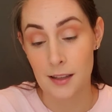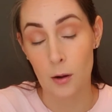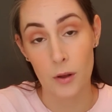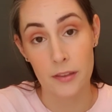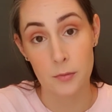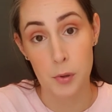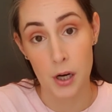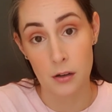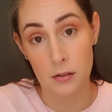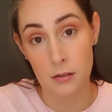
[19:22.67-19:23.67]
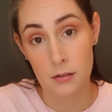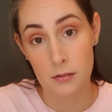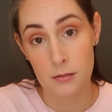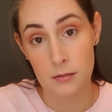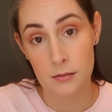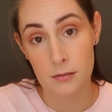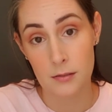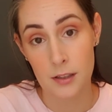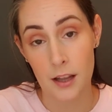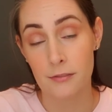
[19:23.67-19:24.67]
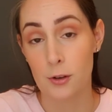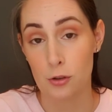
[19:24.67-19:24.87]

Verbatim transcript: take away this part. If you're